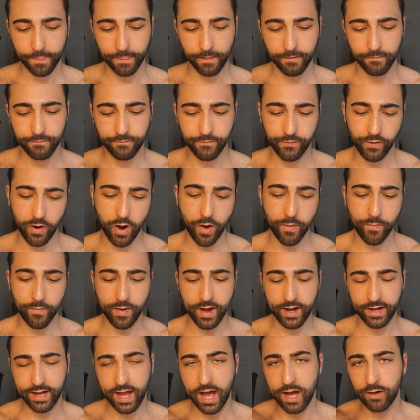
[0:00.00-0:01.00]

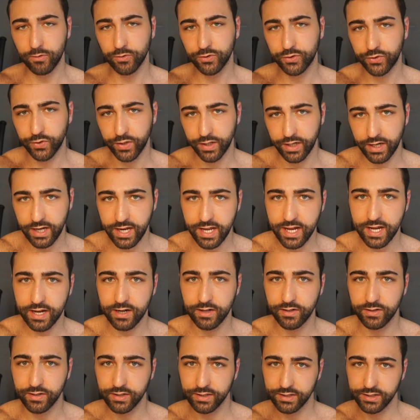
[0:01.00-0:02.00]
from a country
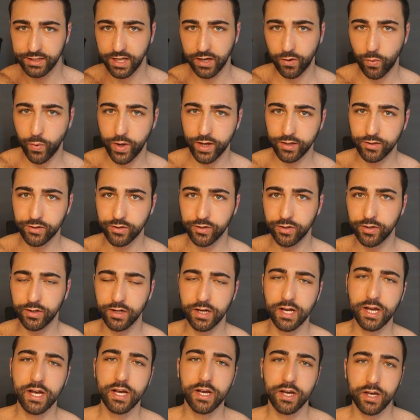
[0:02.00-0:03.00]
near the equator,
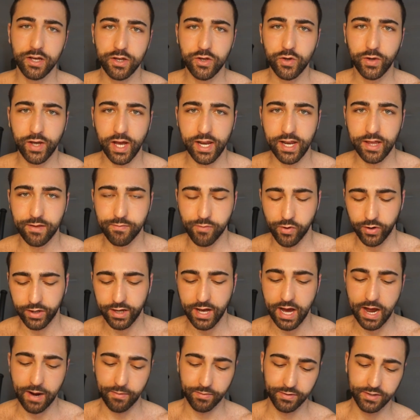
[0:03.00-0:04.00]
you can eat more
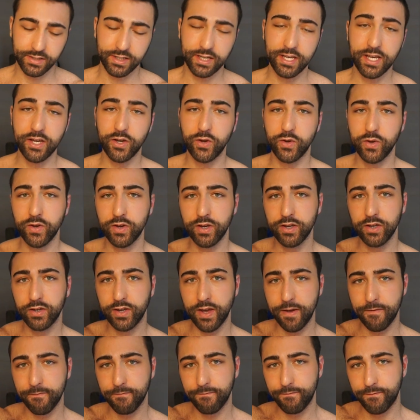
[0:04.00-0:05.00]
carbs. If you
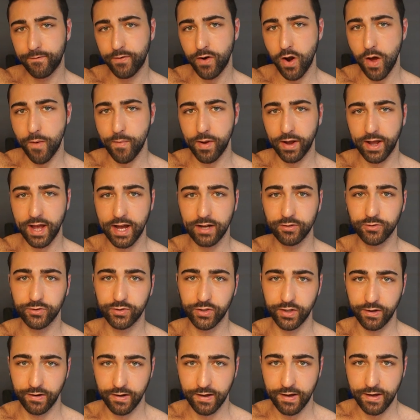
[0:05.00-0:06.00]
came from a
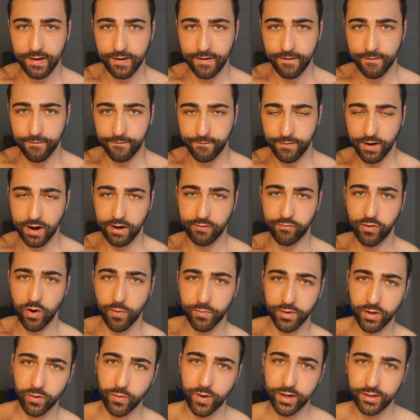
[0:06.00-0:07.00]
country far
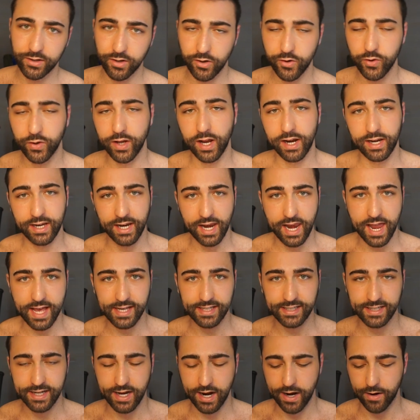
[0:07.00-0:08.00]
from the equator, you can eat
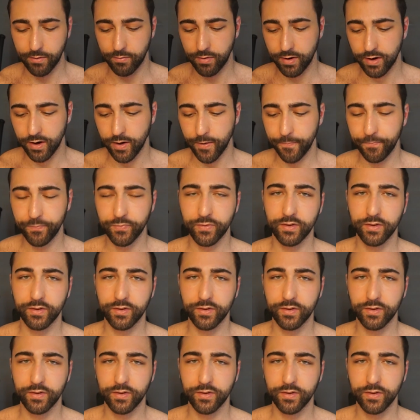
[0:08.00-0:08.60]
less carb. No?